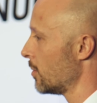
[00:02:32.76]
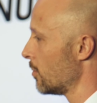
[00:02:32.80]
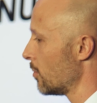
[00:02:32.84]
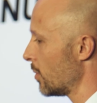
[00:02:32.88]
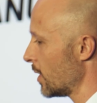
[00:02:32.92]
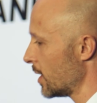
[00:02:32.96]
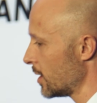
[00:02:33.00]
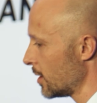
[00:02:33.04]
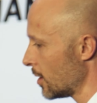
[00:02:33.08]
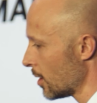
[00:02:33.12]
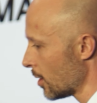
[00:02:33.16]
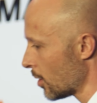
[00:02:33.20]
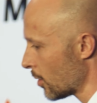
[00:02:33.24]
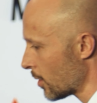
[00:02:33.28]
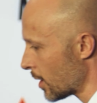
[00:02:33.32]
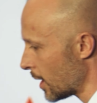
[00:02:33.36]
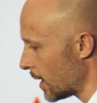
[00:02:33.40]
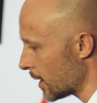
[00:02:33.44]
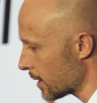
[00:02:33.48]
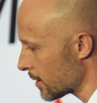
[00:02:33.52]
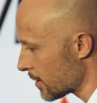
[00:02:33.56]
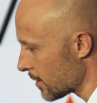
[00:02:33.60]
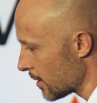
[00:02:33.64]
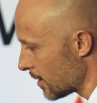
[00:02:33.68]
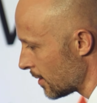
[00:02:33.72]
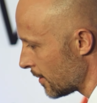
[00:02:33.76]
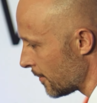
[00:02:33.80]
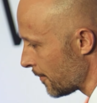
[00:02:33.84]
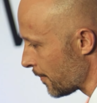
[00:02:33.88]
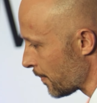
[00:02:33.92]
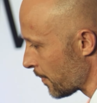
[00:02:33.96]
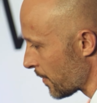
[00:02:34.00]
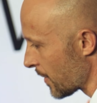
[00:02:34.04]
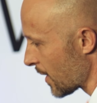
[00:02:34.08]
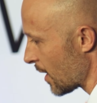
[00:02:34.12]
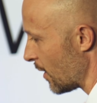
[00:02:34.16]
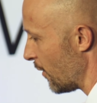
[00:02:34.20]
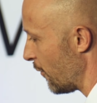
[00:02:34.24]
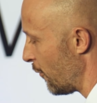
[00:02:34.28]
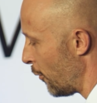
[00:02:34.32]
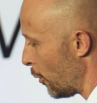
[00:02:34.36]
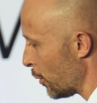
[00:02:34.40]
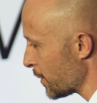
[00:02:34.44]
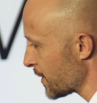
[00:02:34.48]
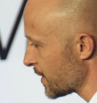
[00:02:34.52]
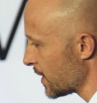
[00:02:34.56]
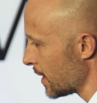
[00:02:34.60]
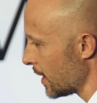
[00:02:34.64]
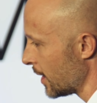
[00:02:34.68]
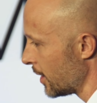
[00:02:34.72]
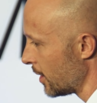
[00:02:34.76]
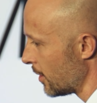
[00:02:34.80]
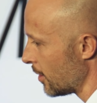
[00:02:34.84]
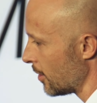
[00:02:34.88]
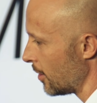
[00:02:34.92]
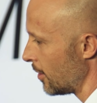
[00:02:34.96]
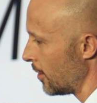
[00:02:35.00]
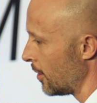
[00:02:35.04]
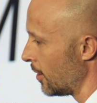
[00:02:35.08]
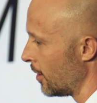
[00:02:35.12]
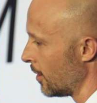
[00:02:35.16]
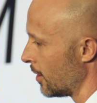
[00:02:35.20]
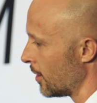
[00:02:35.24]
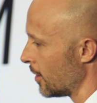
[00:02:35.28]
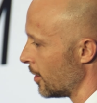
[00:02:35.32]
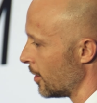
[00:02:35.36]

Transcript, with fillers: And, and that's what, what really